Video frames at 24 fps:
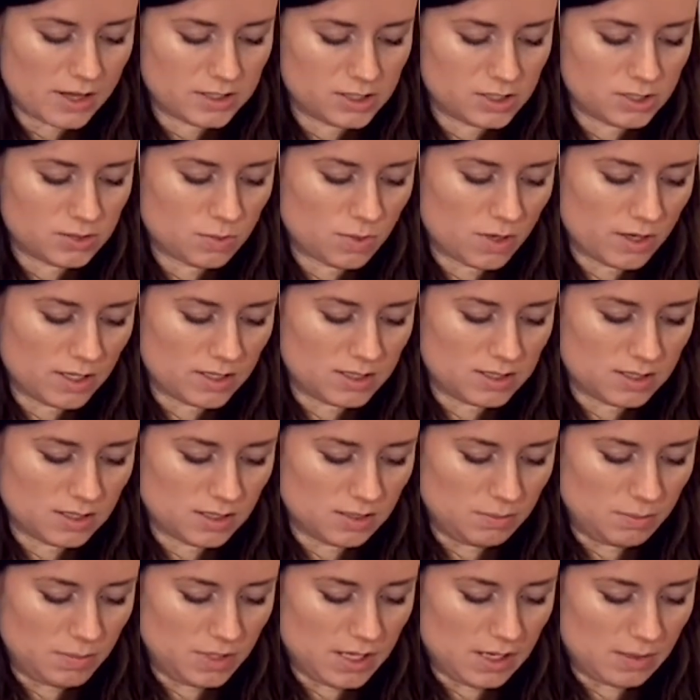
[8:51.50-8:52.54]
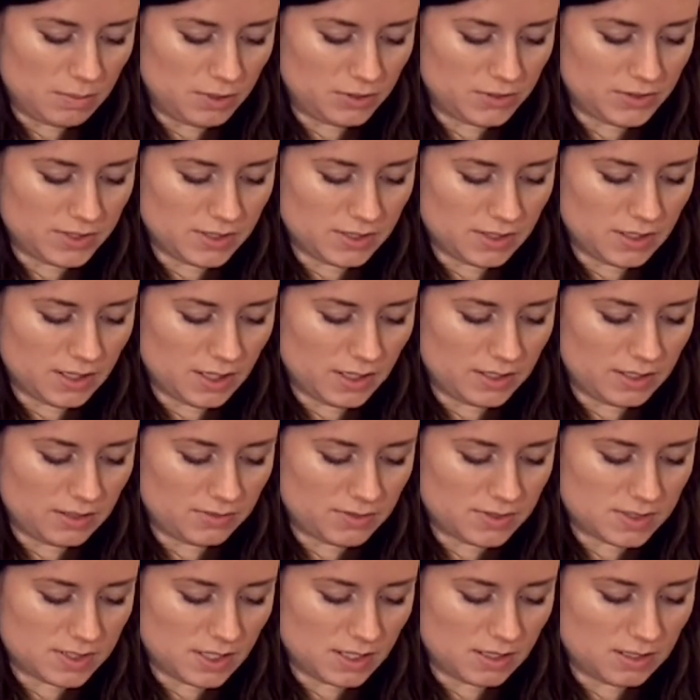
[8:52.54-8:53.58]
I just want it to be able to kind
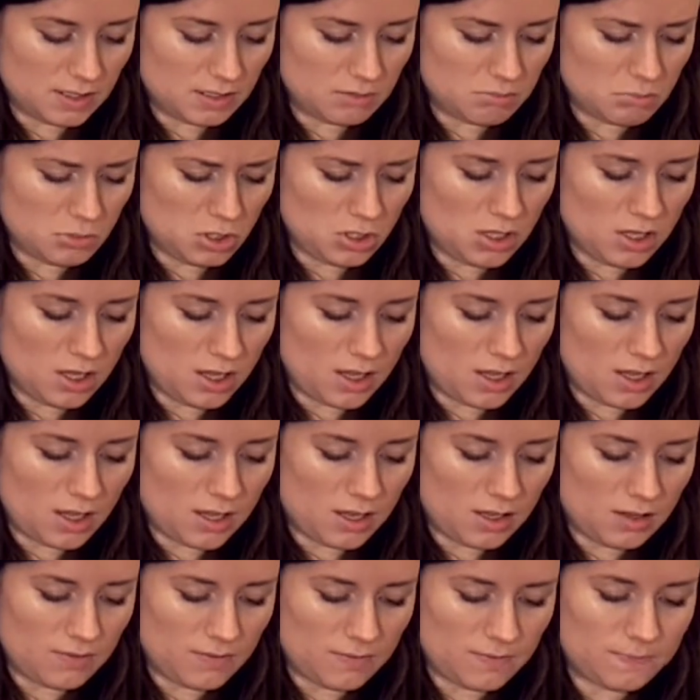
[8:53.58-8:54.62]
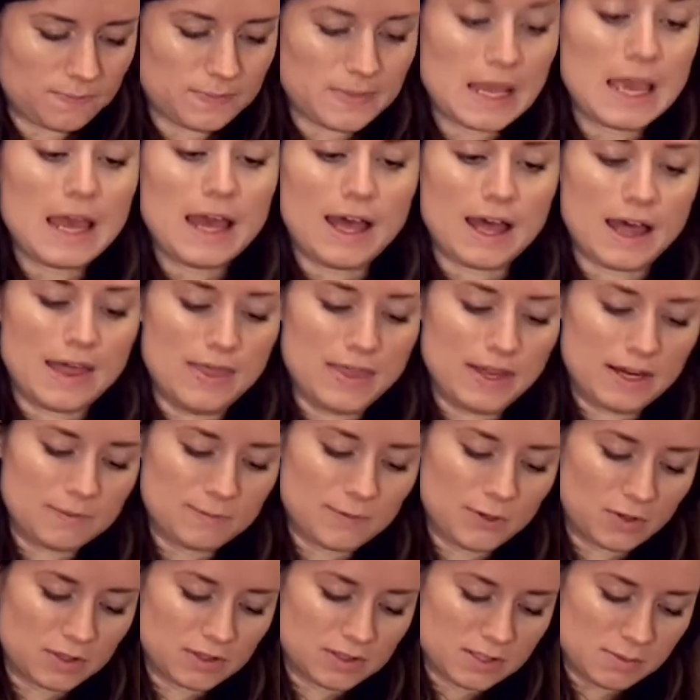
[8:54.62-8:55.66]
of stand up, yeah. And then
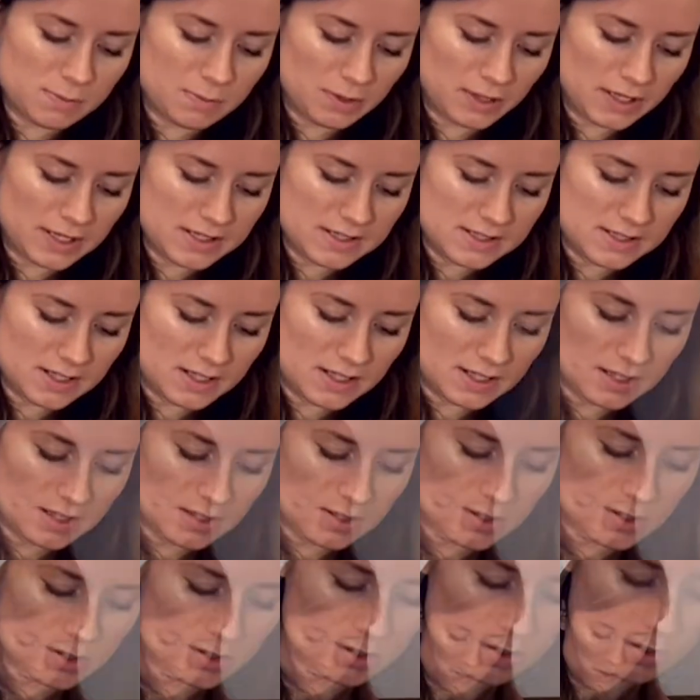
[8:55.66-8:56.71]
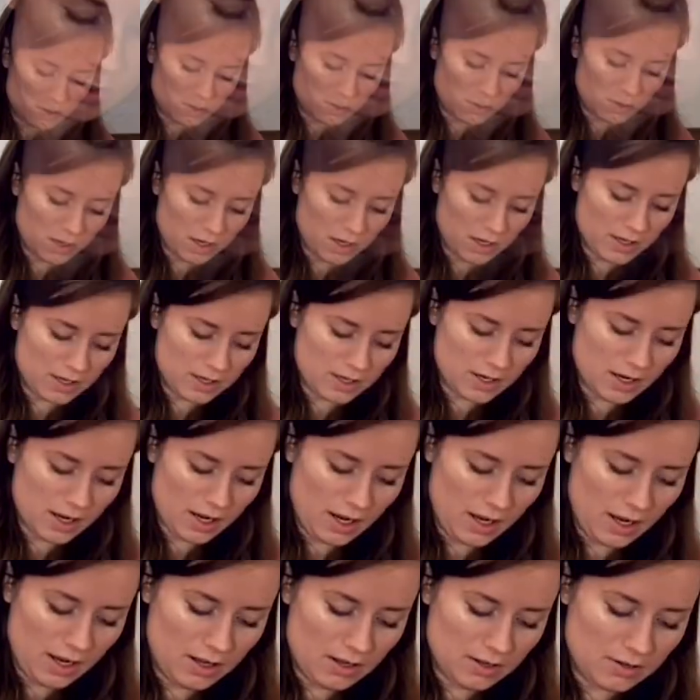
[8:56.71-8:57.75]
I'm going to place it into one
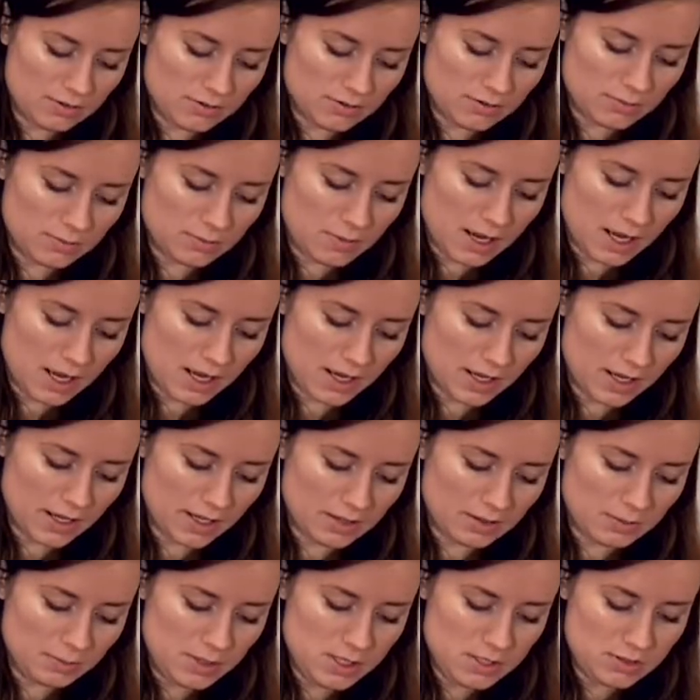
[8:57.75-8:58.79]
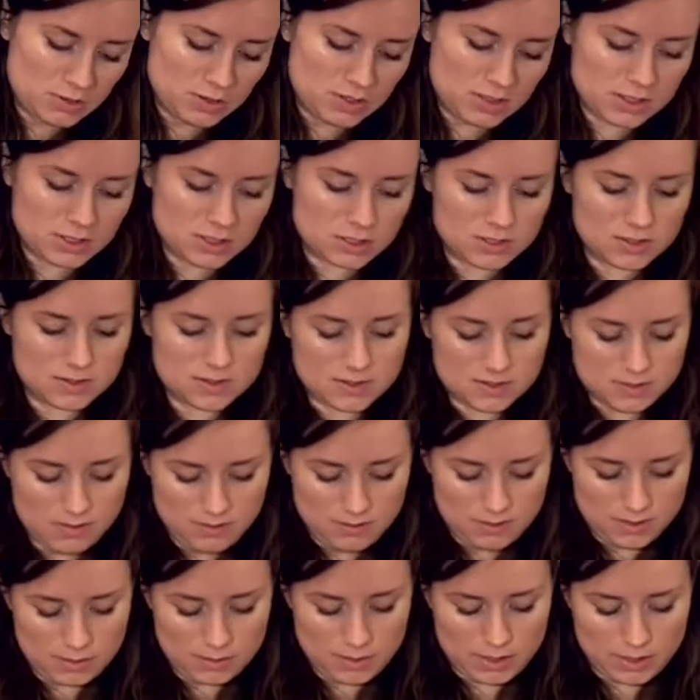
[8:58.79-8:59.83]
of my Petri dishes.
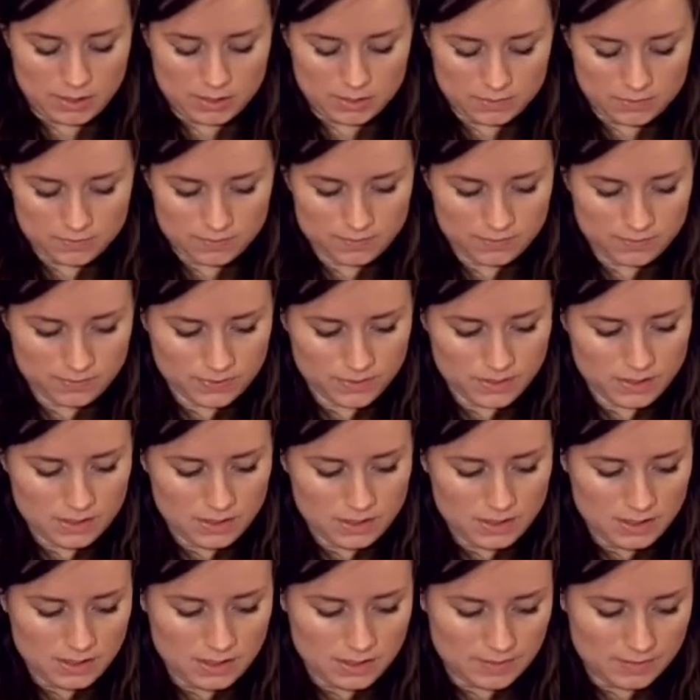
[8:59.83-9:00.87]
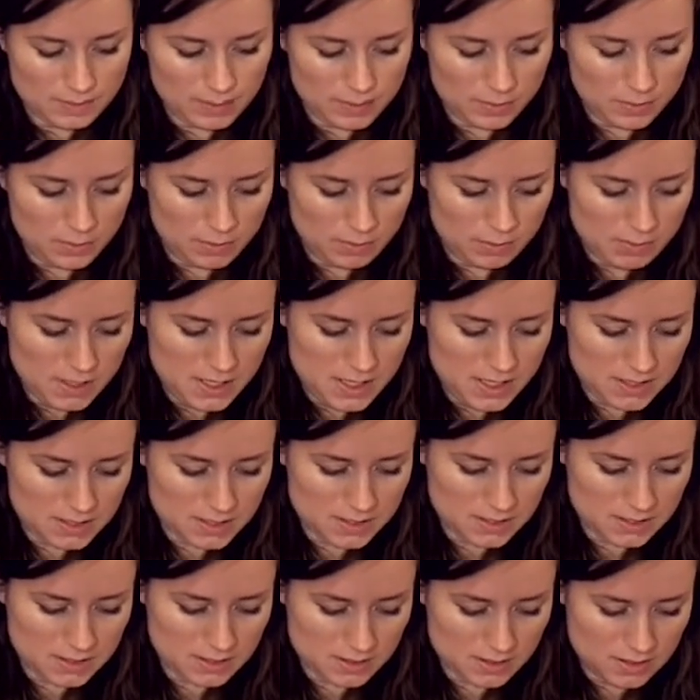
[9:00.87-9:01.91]
There we go. I'm gonna
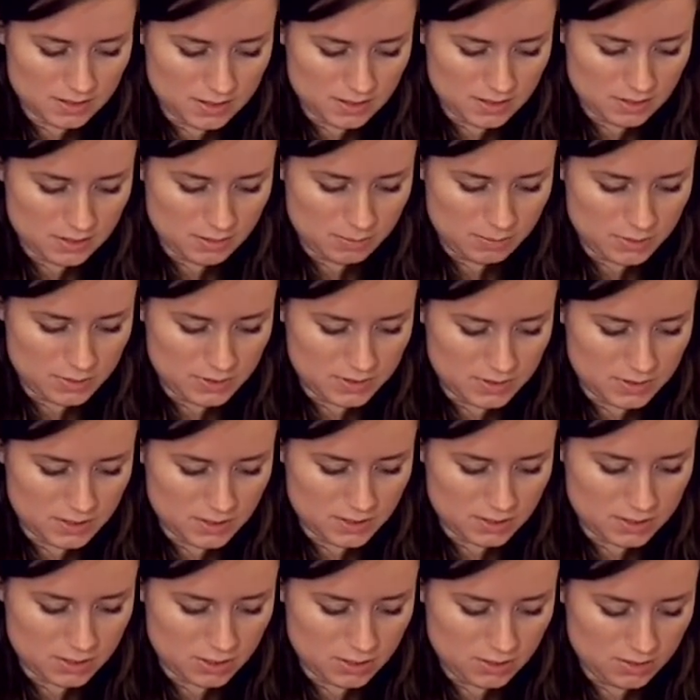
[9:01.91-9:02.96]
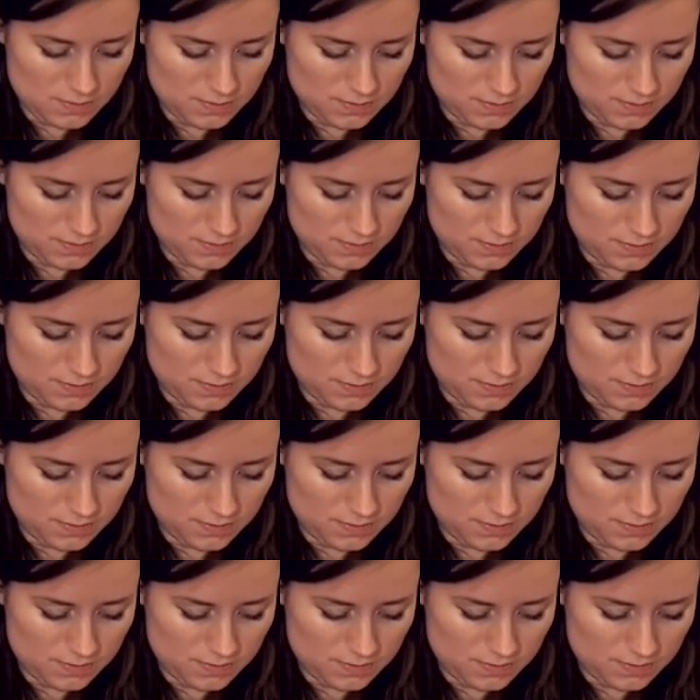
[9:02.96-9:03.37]
repeat the procedure.